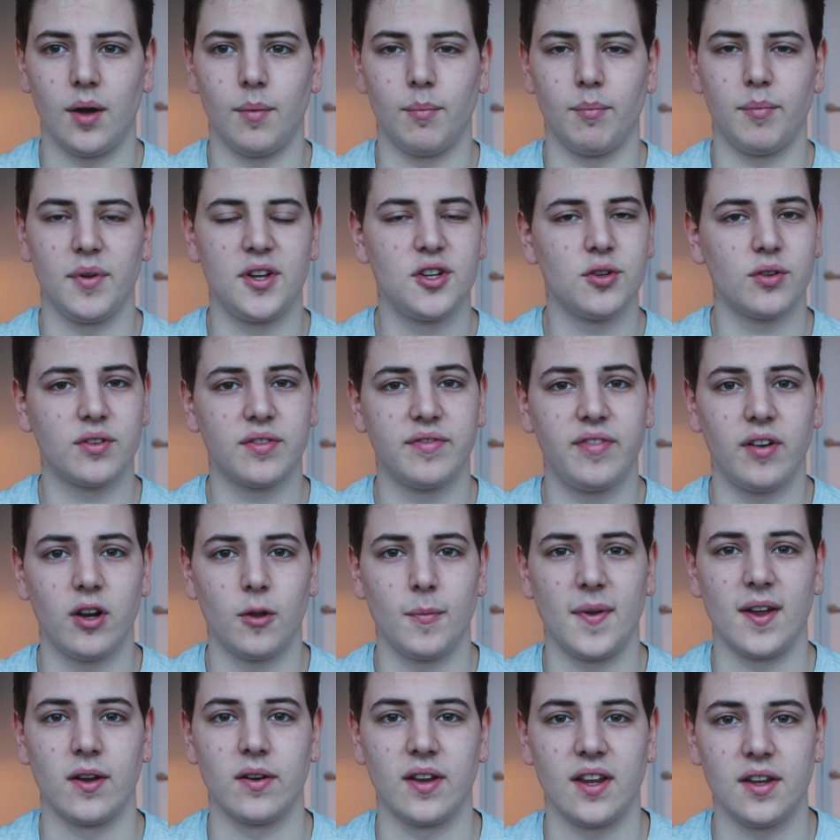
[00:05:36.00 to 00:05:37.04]
Be sure to follow
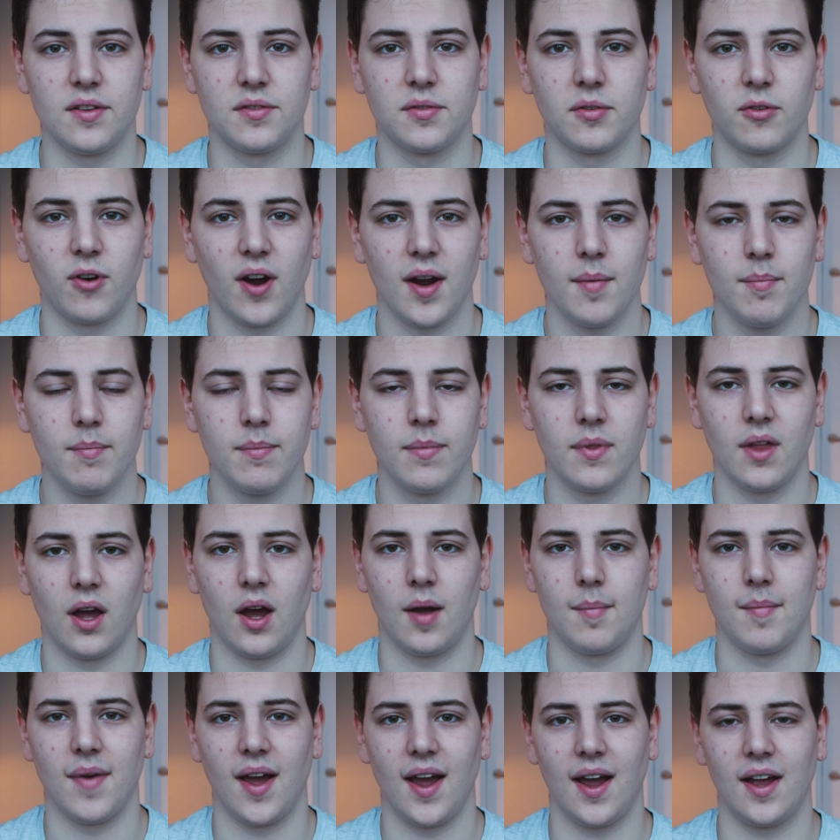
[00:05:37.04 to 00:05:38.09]
me on Instagram.
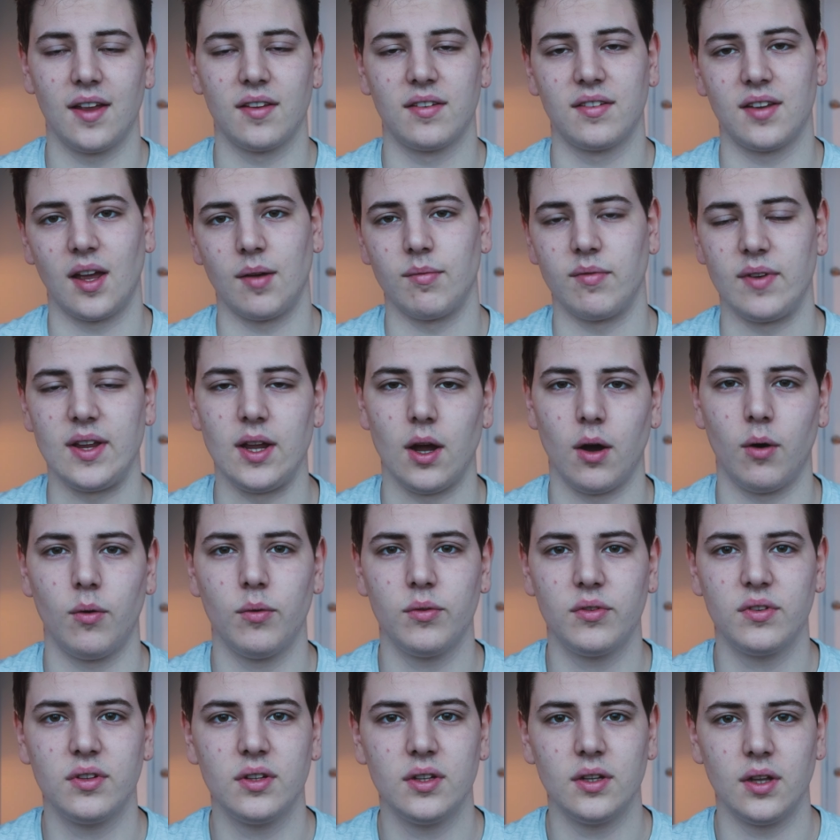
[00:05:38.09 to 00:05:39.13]
I'm at
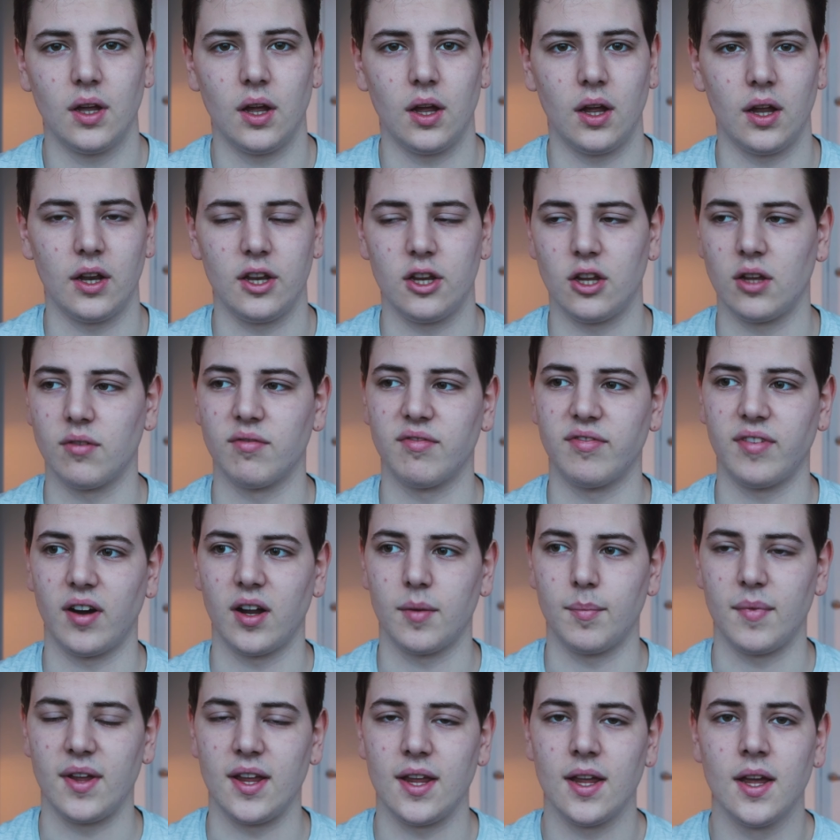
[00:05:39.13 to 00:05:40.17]
SamBHolt, and you can
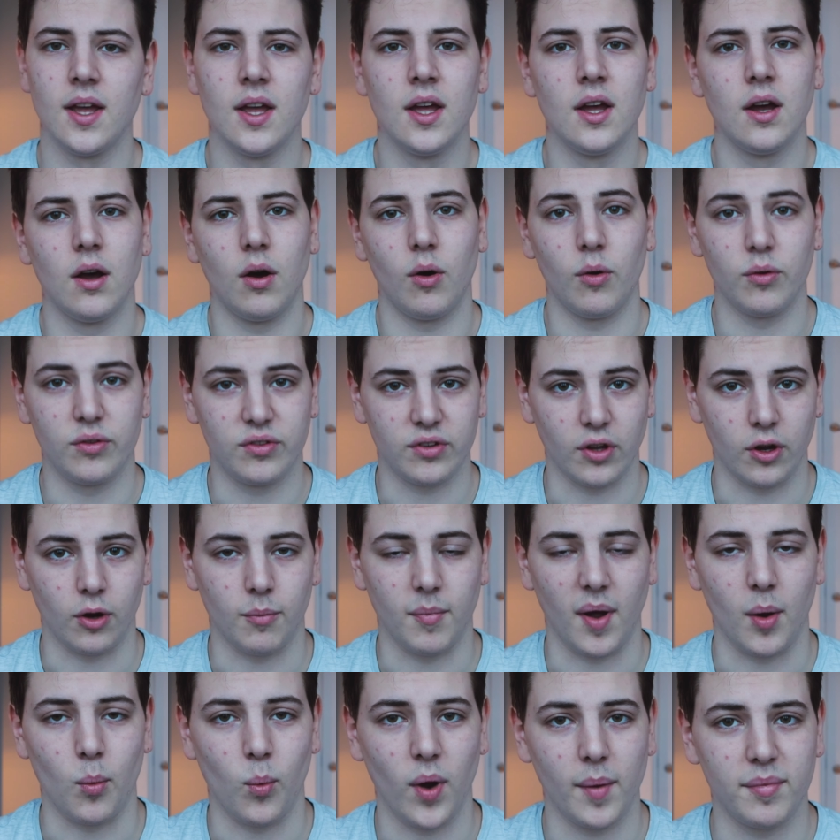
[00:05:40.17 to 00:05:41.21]
find me also on
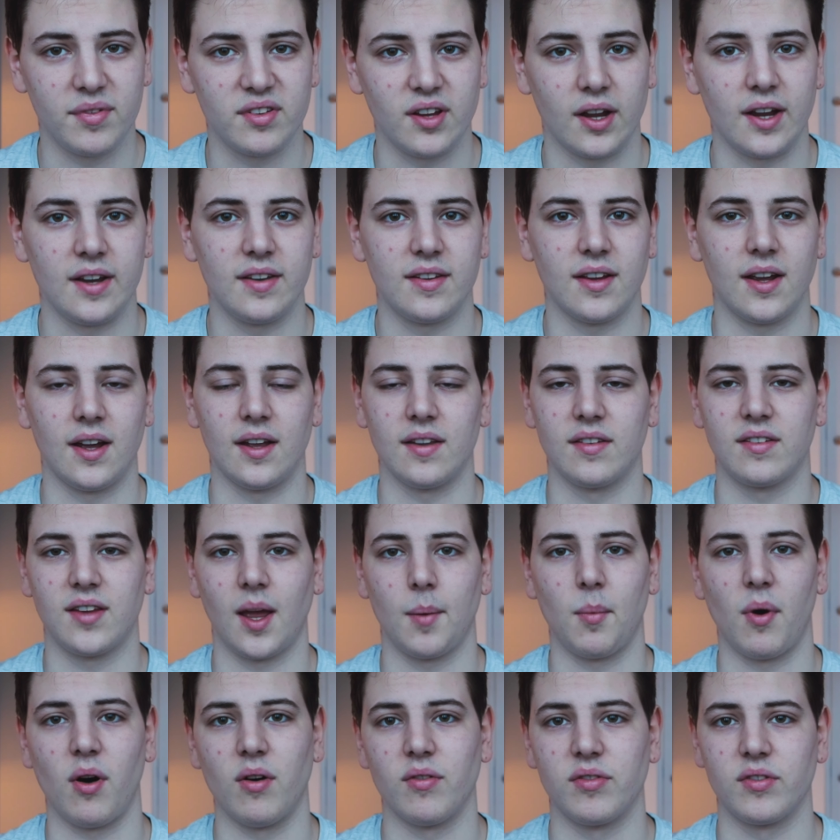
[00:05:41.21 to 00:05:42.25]
my website at
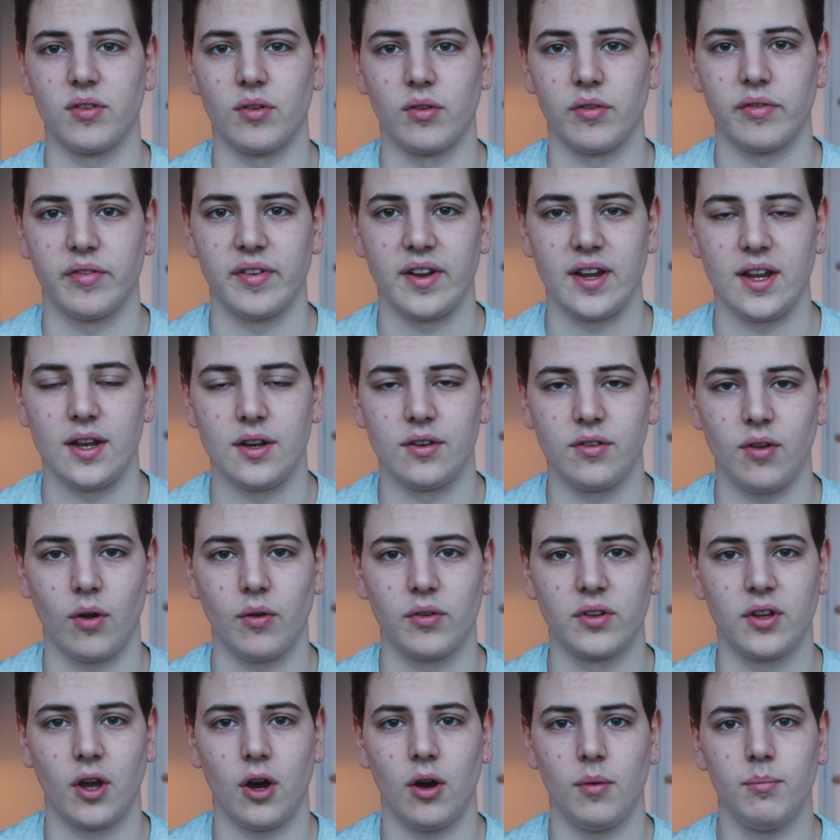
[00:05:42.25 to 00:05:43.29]

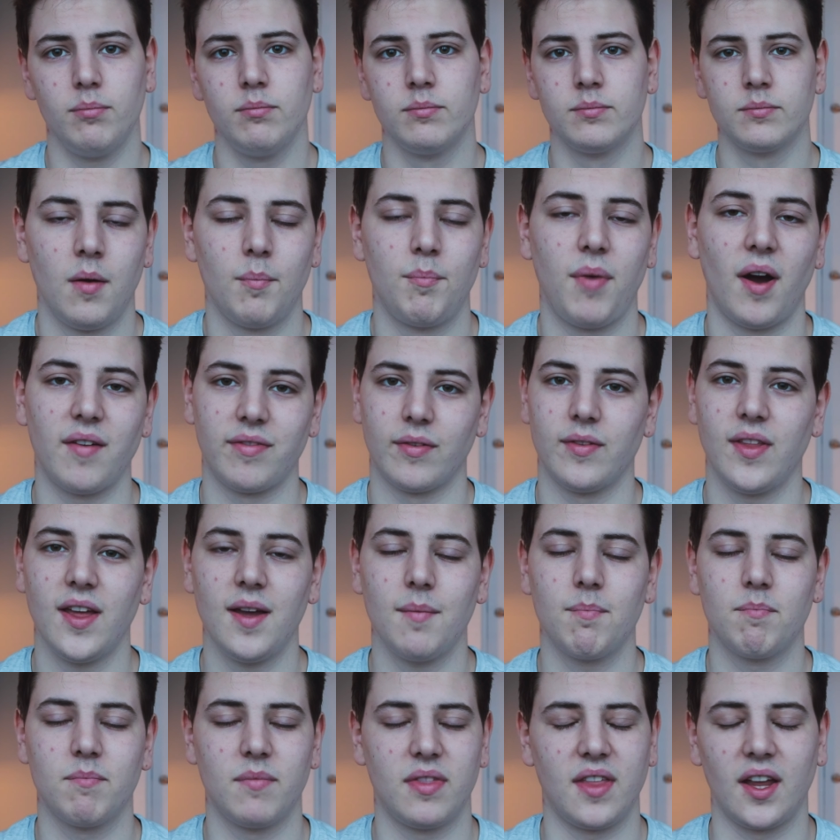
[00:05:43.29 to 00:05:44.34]
samholtphotography.com. Apart from
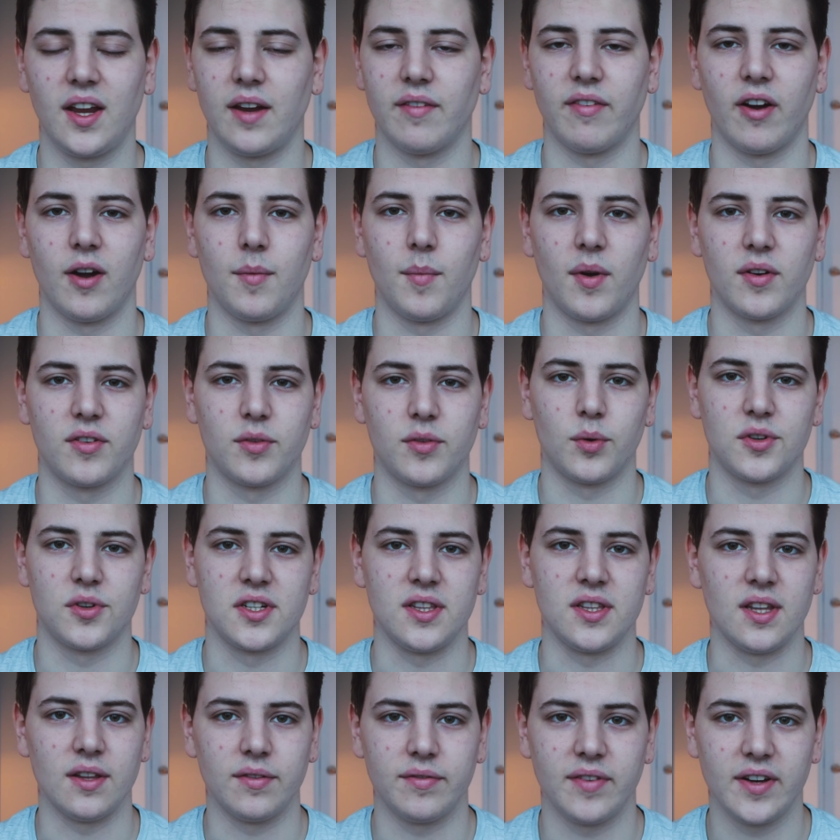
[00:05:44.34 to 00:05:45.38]
that, thank you very much for
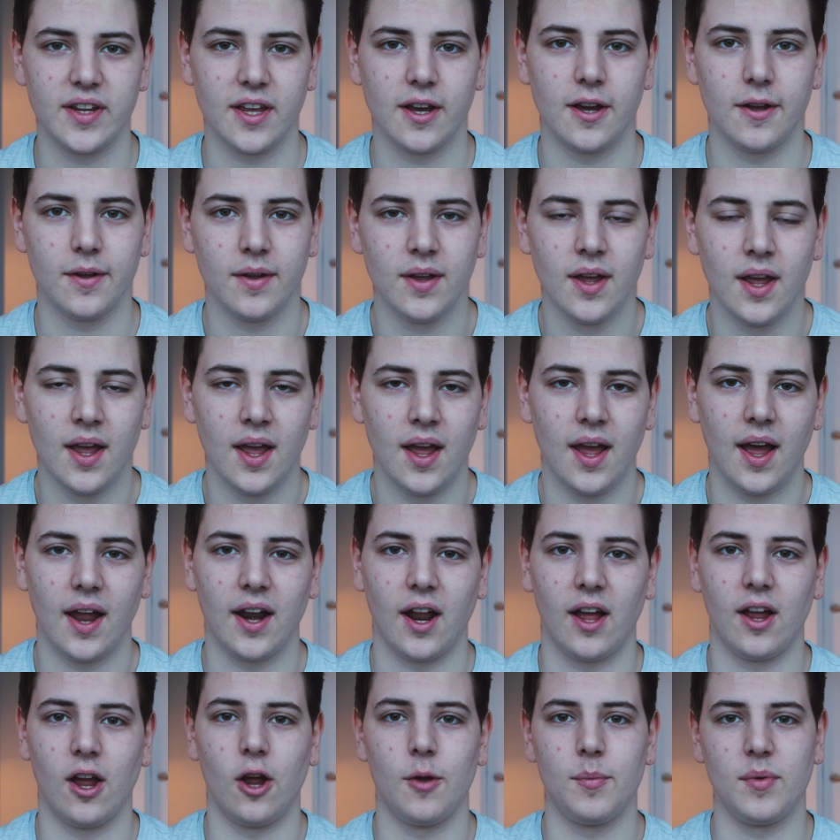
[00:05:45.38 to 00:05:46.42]
watching this video, and
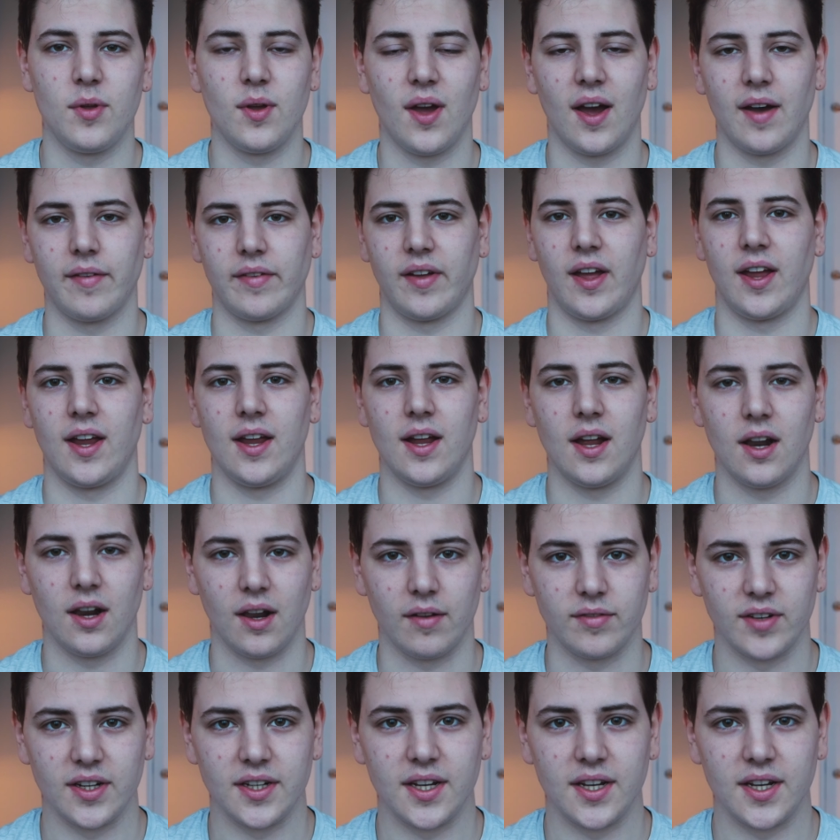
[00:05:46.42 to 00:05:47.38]
I hope you have a lovely